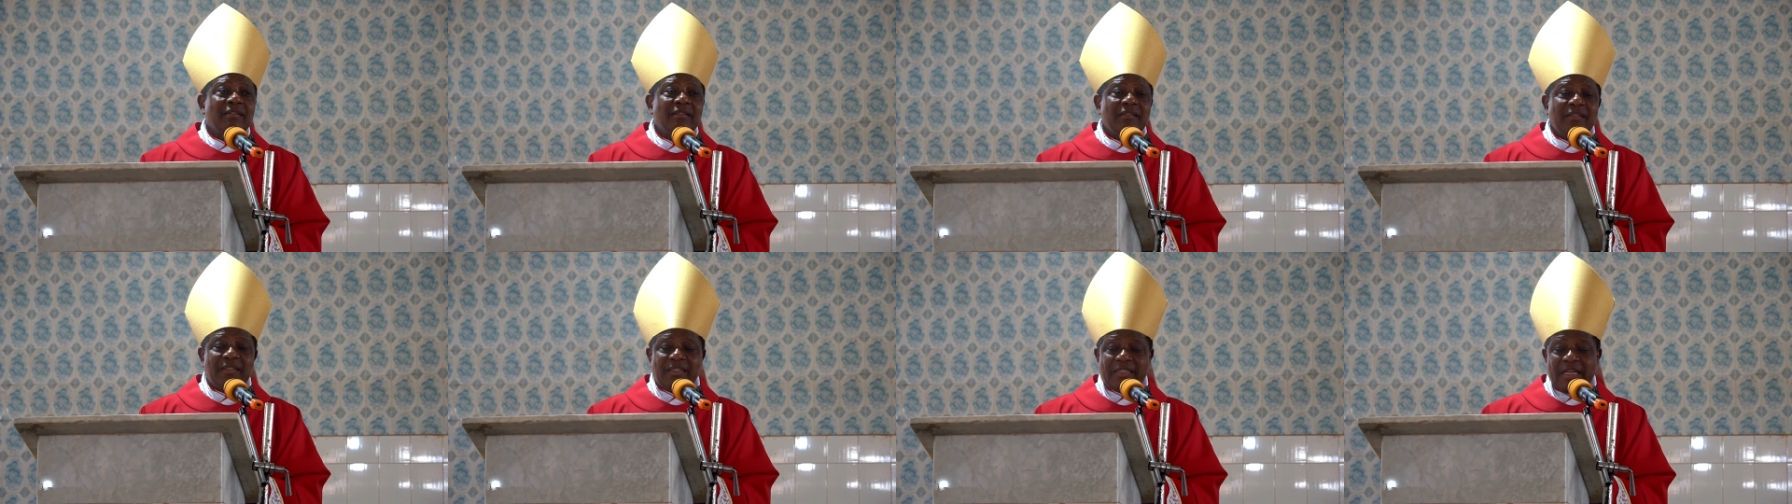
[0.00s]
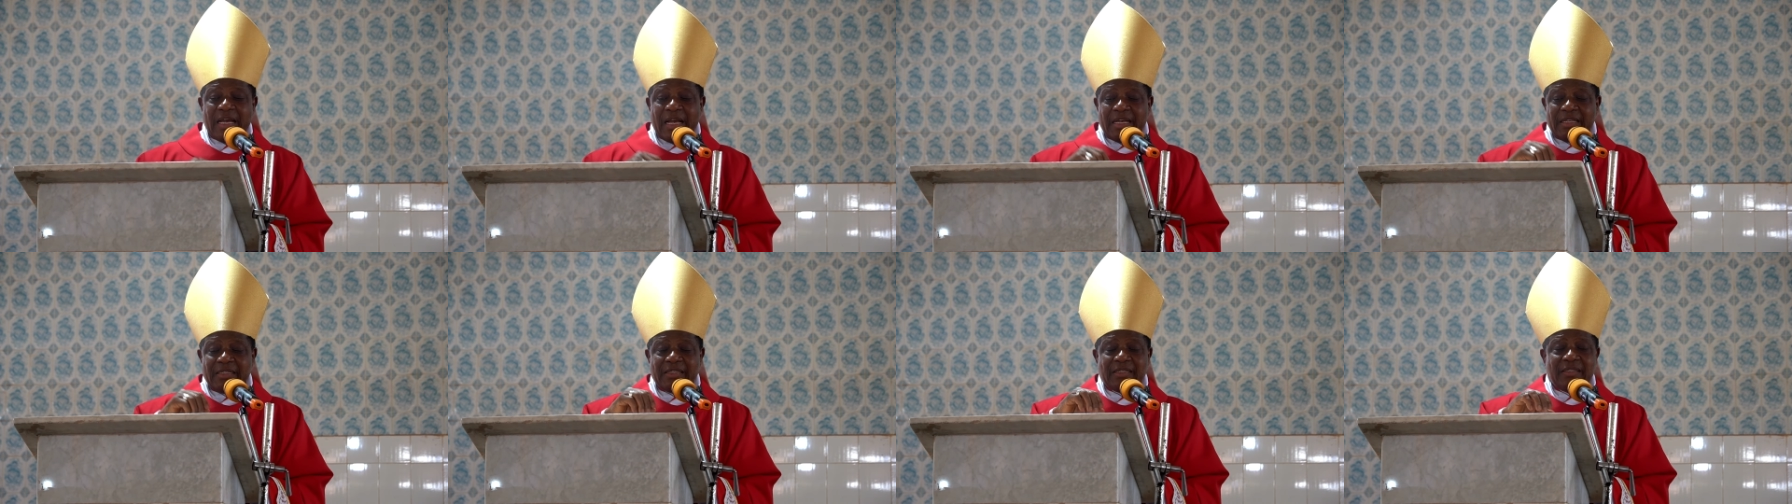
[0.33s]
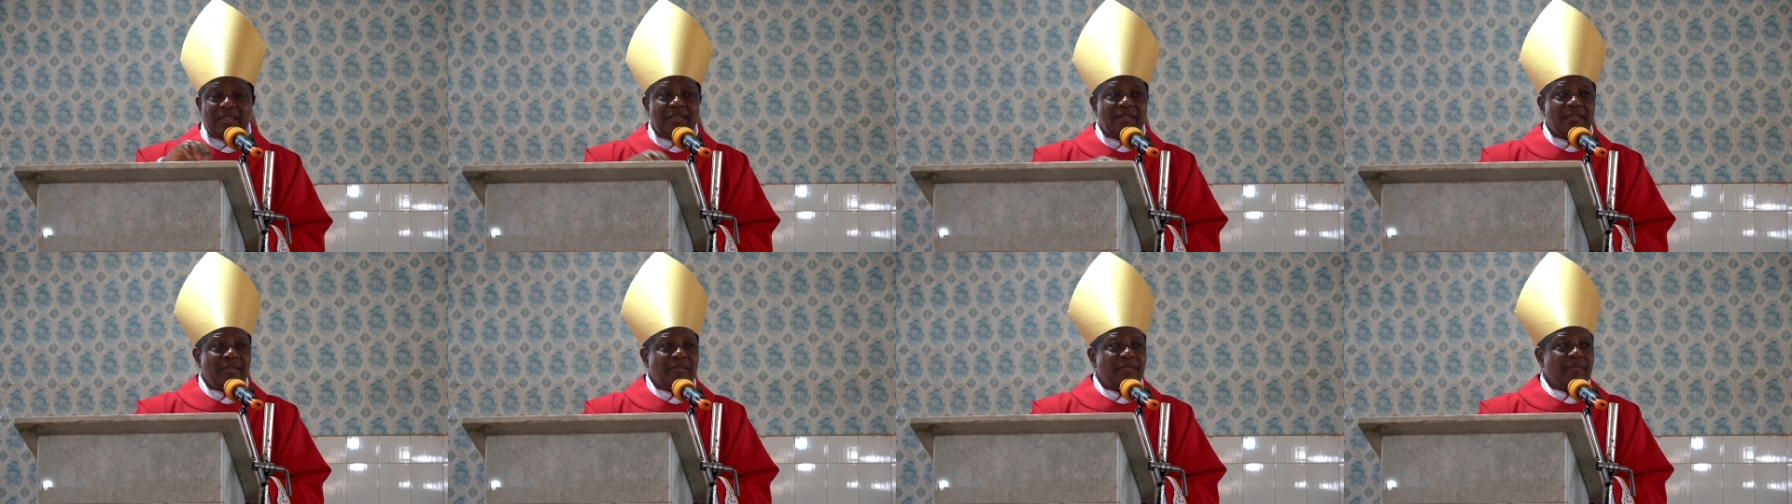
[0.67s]

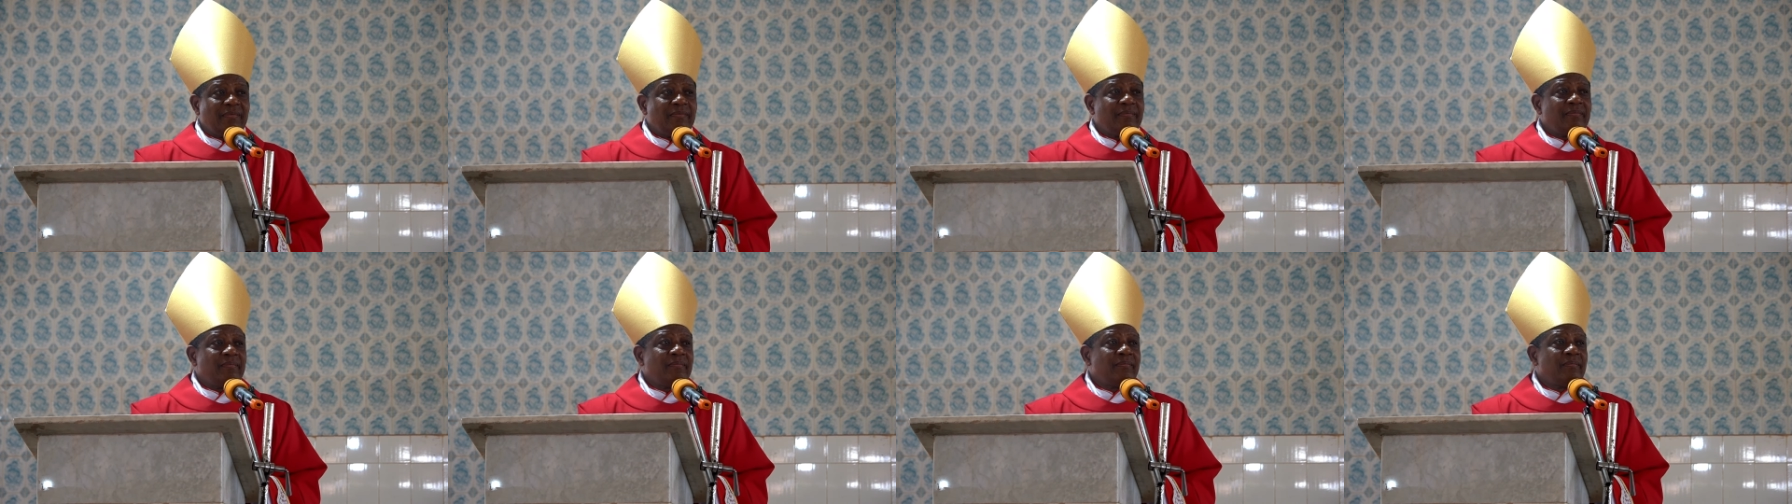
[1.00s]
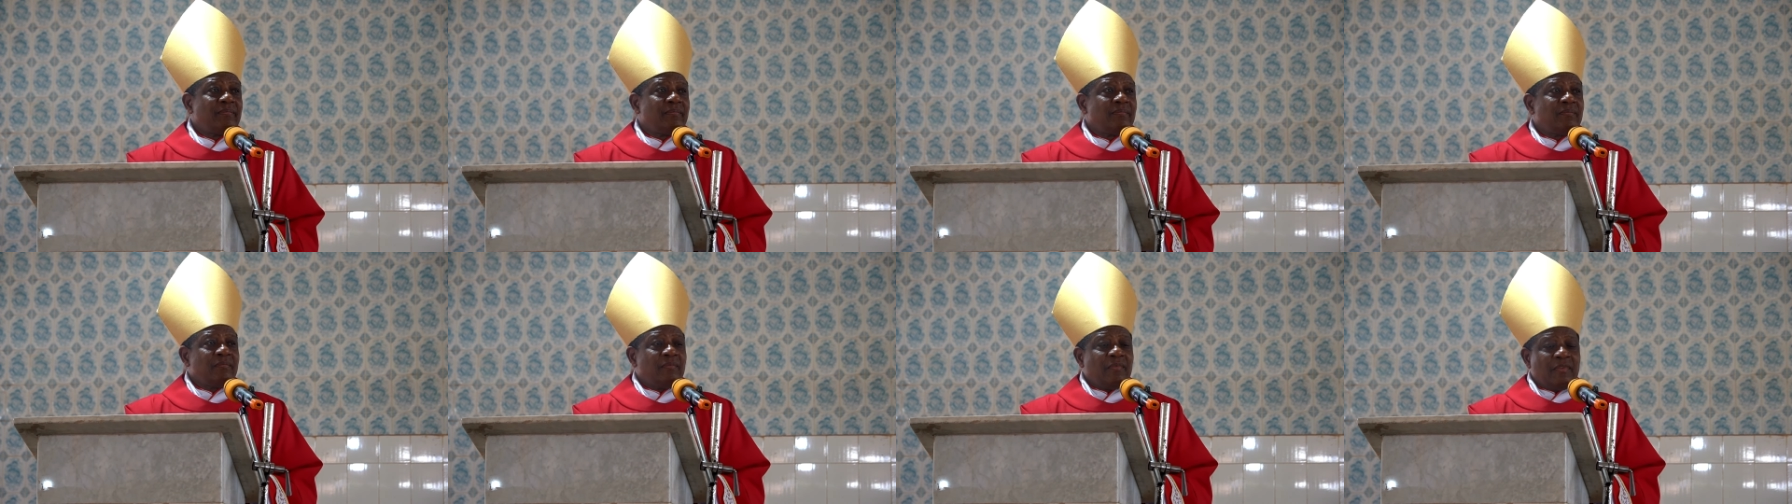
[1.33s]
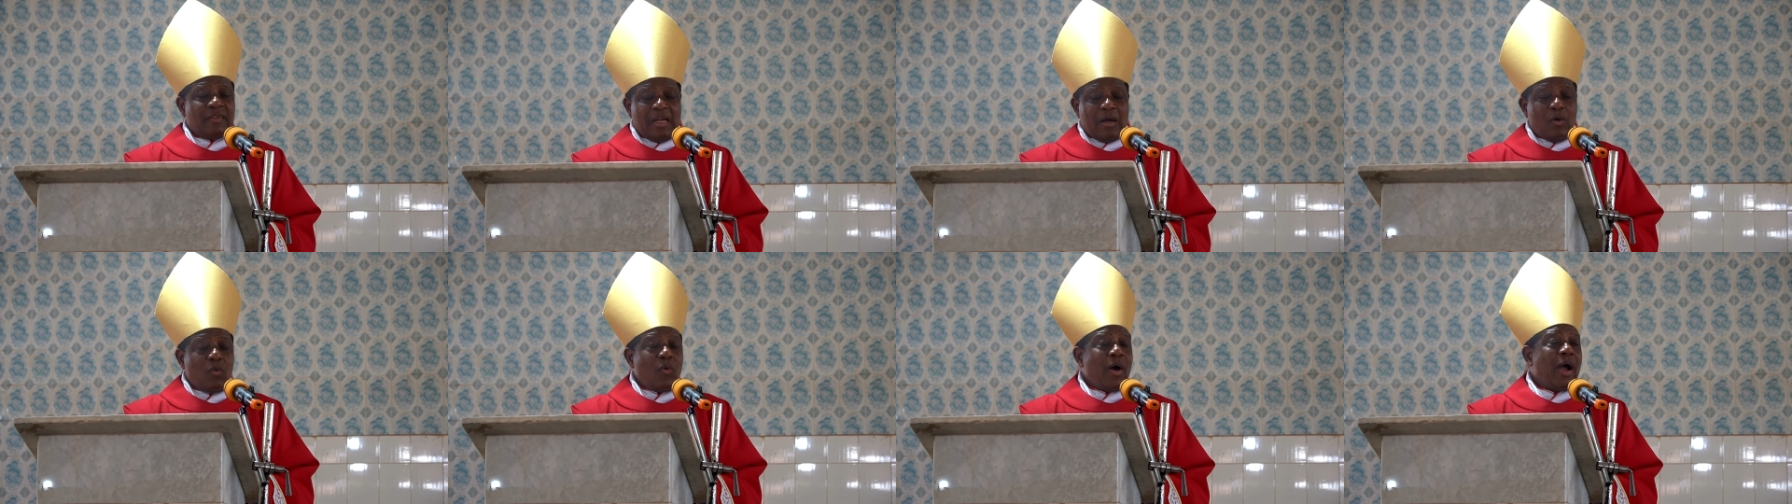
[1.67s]
says
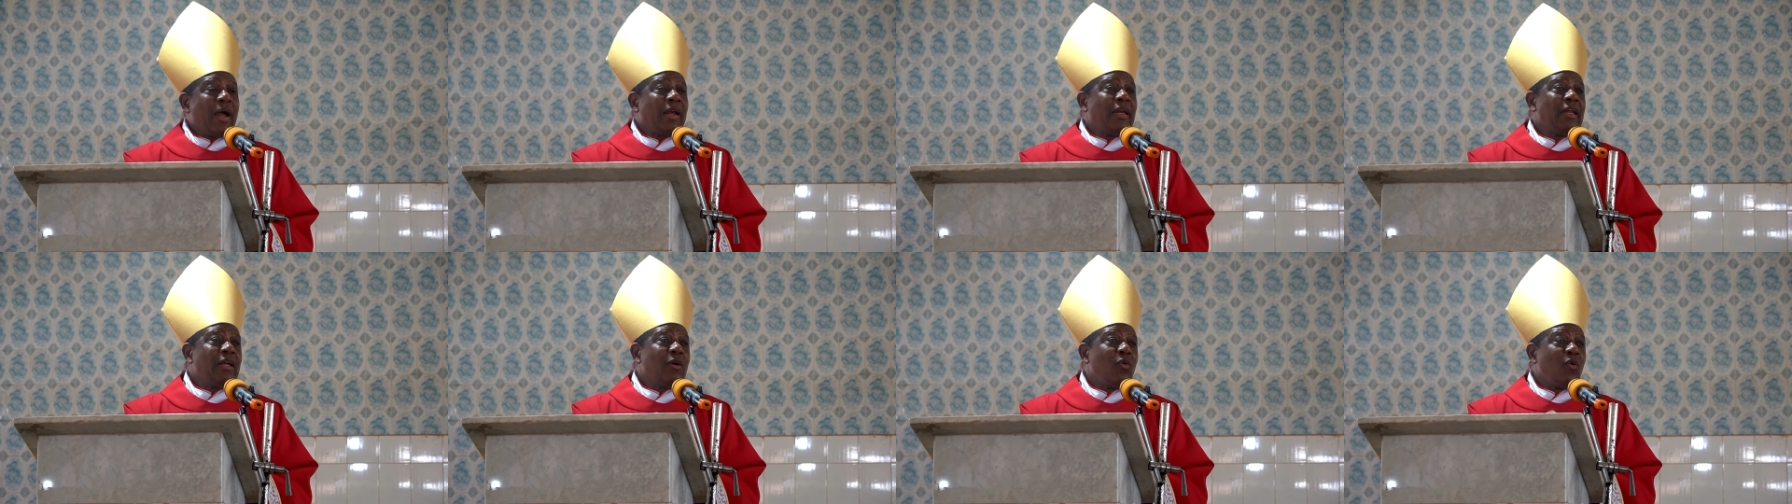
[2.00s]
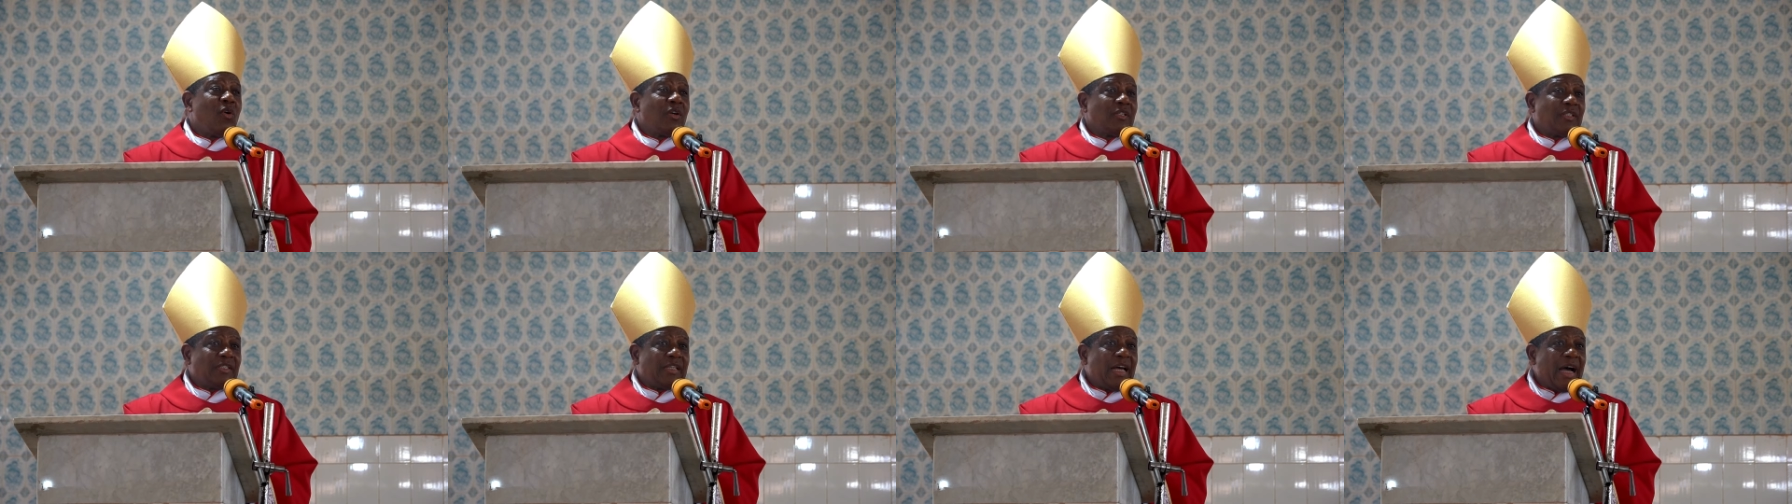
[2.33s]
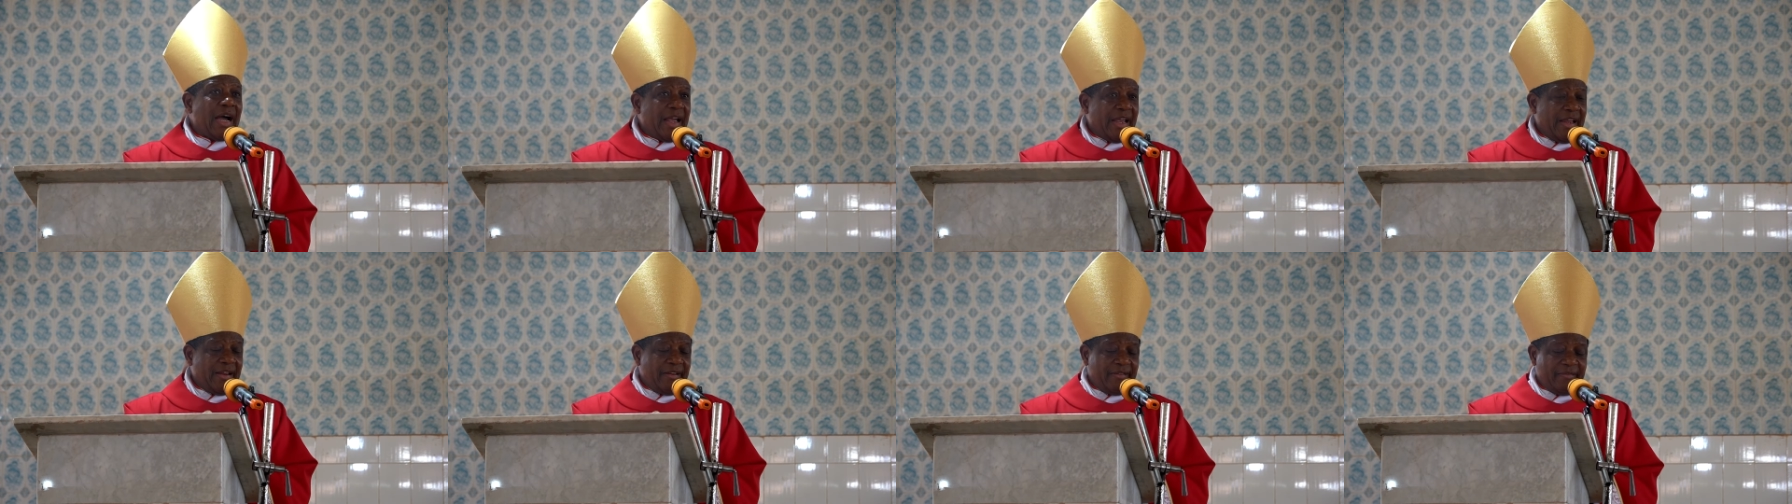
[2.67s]
that while he was
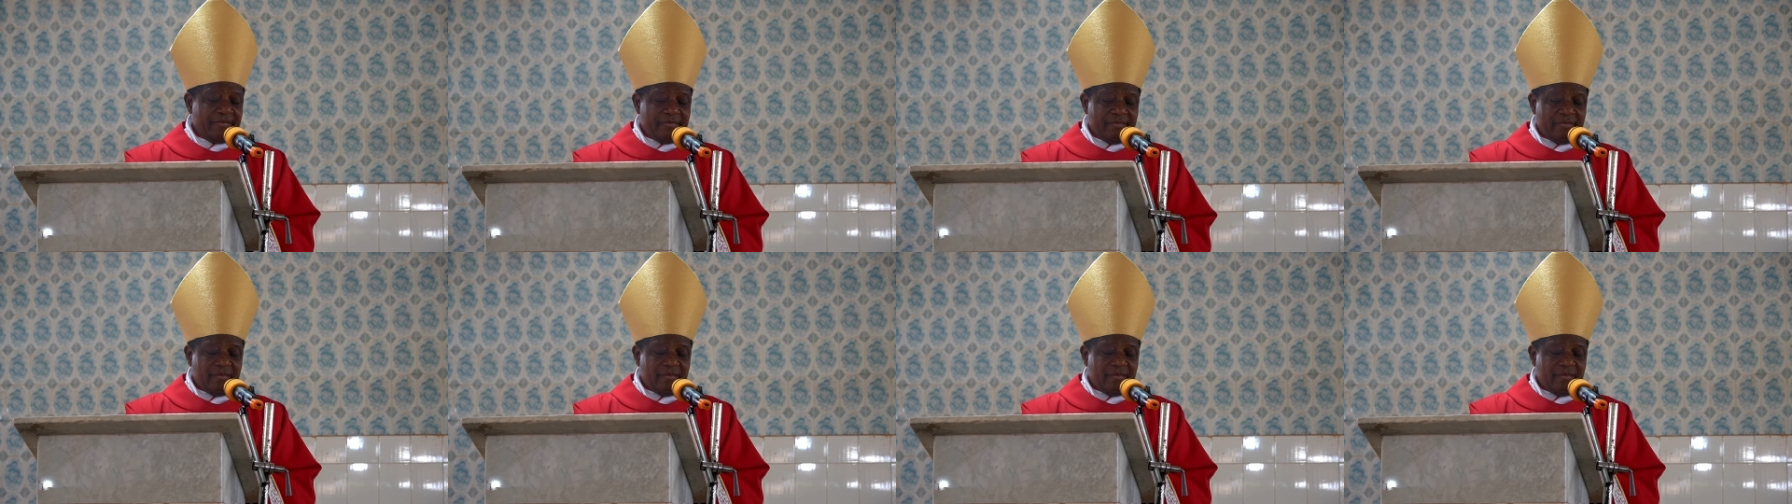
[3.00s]
dying,